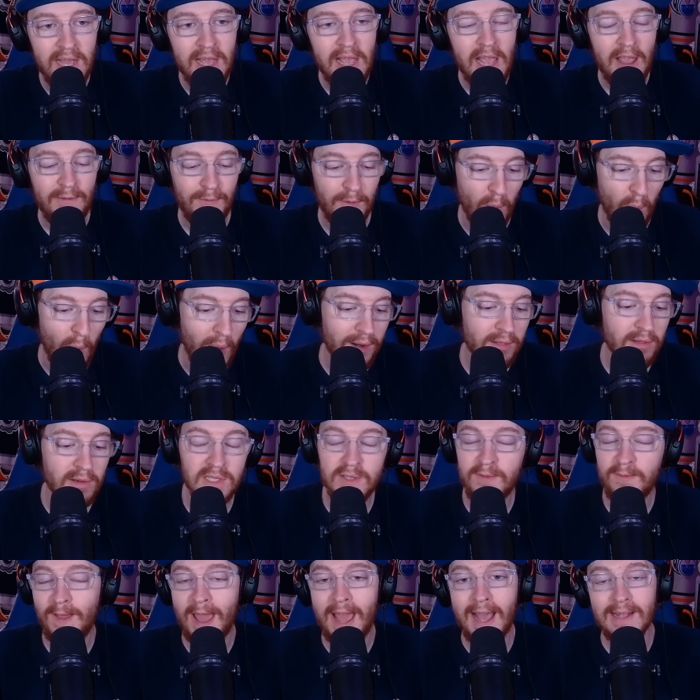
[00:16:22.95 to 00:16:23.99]
If you're one of
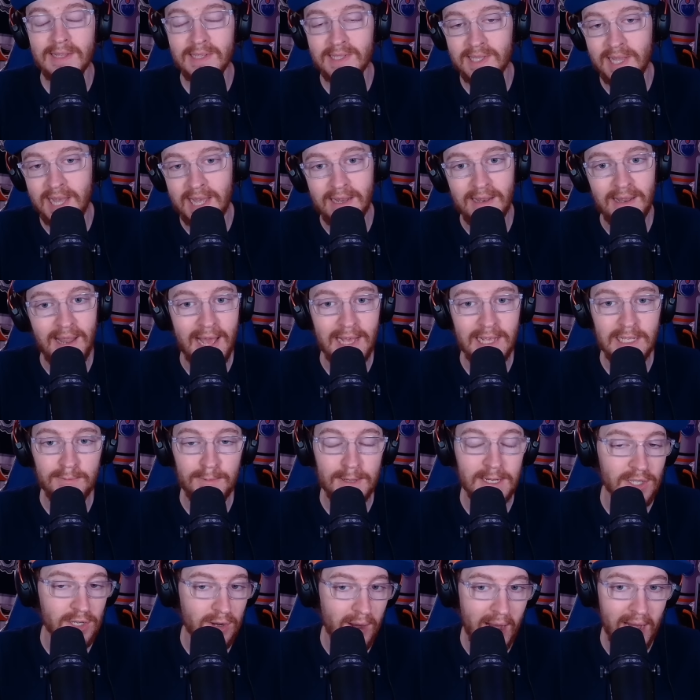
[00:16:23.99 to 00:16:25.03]
those fans that has
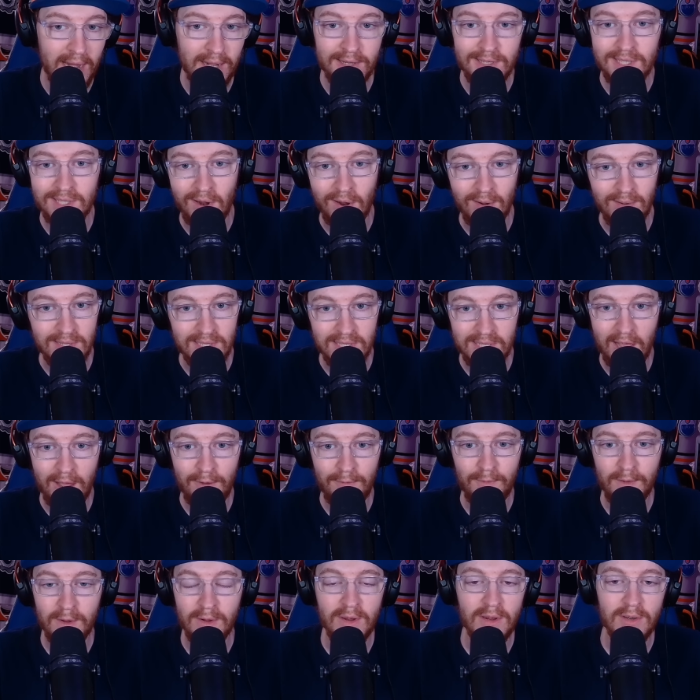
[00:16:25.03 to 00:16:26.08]
been trying to start stuff,
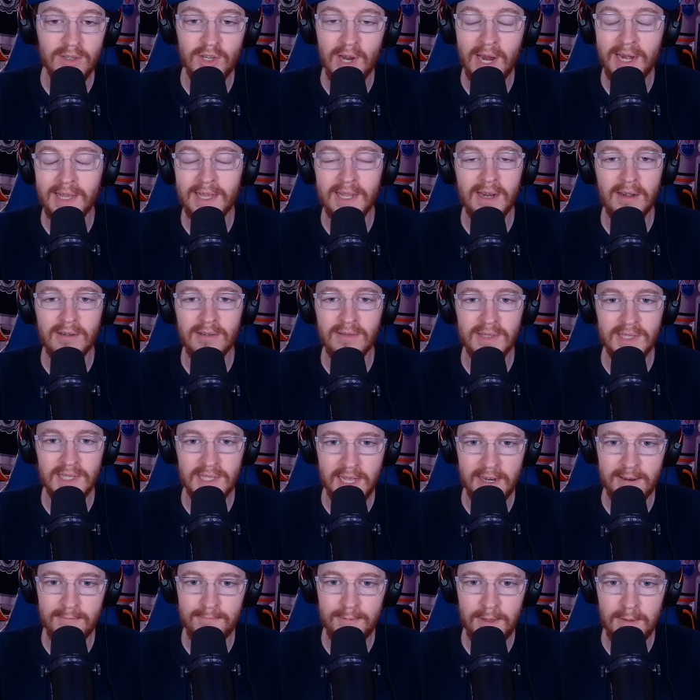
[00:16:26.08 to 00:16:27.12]
you're trying to get under the
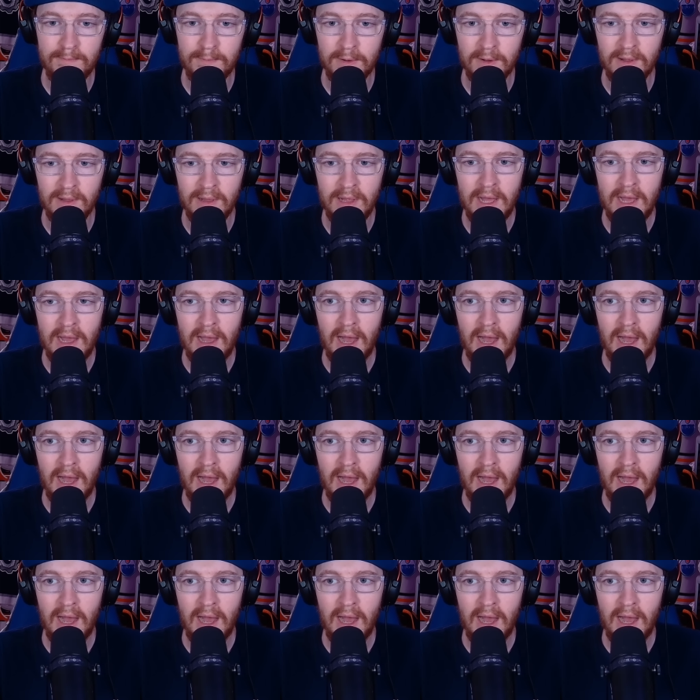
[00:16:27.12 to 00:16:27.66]
skin of people,